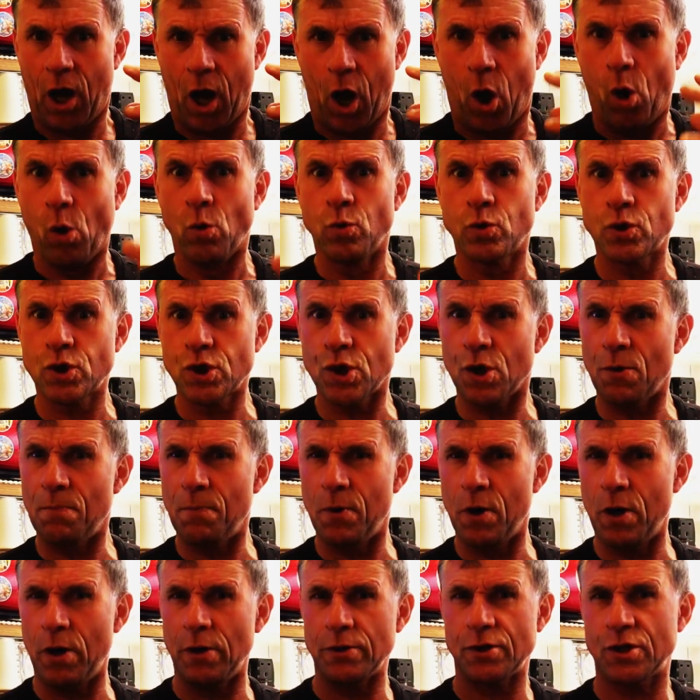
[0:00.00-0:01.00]

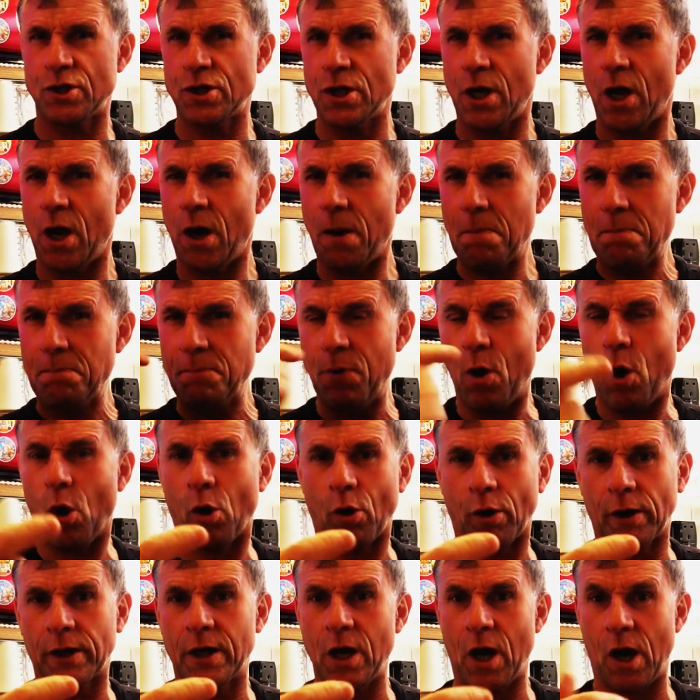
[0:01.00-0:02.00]
ultimate
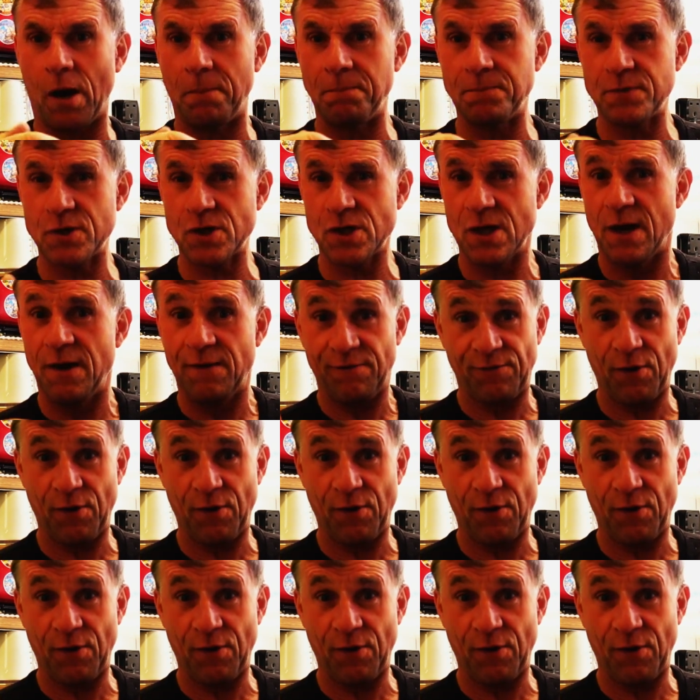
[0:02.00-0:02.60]
park ups